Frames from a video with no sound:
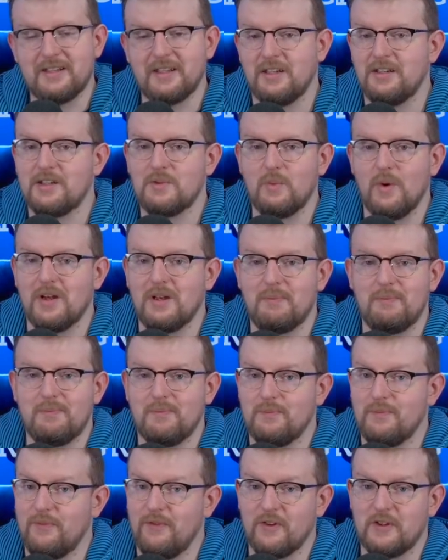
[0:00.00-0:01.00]
I just want to
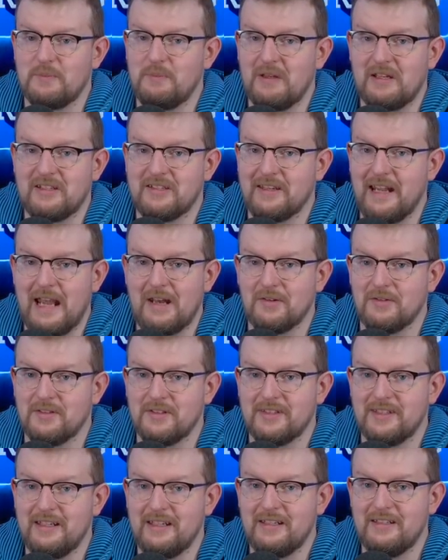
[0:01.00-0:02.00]
first pick Scatter the
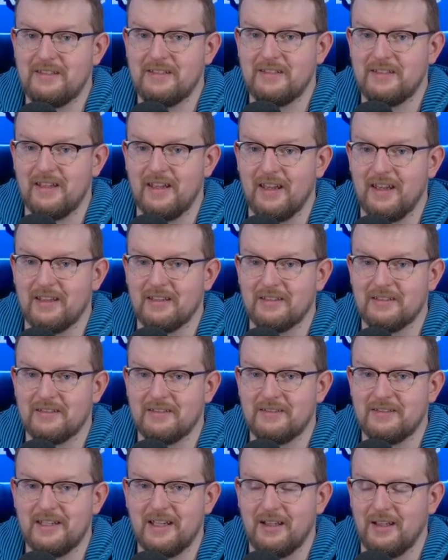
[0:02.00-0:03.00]
Seeds and
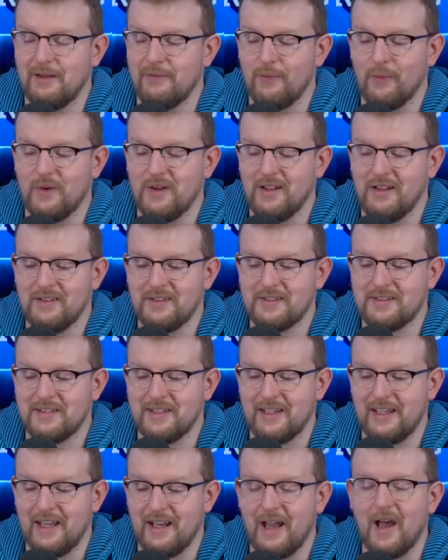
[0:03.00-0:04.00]
tell everyone else
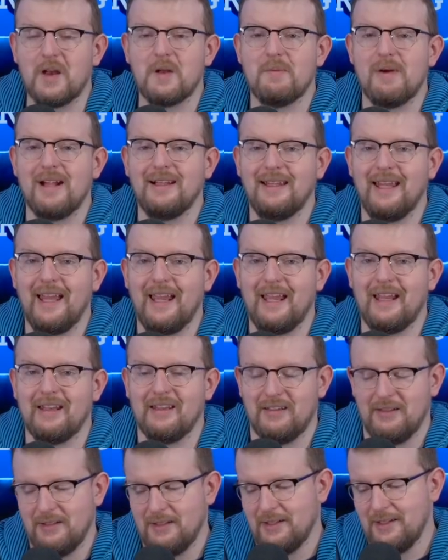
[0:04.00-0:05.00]
to get out of my
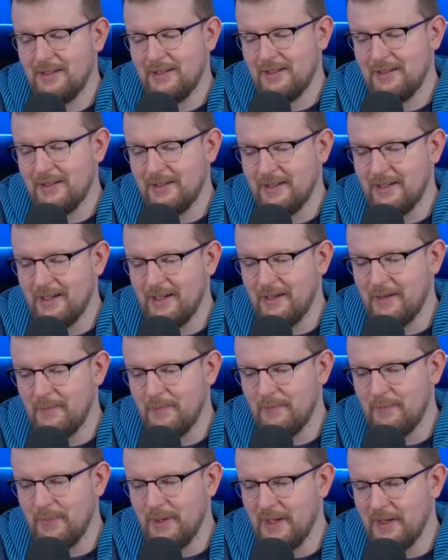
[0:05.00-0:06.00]
lane.
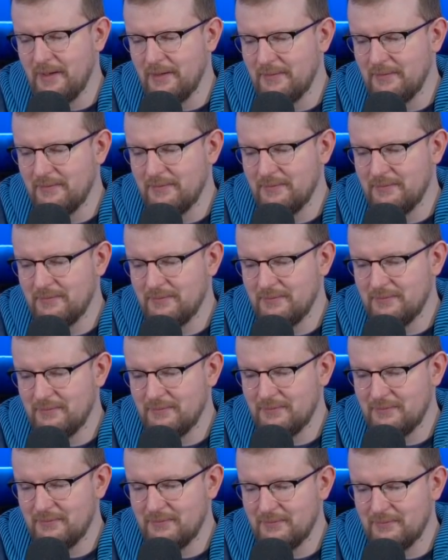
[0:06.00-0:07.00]
But
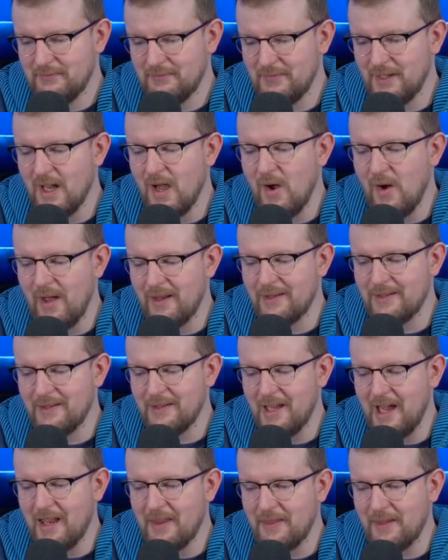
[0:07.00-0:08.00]
no,
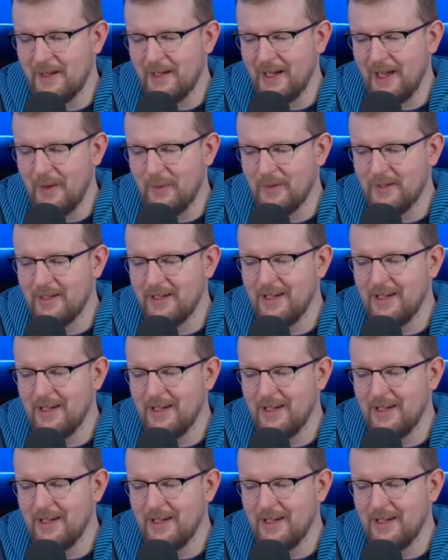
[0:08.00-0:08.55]
I think I would.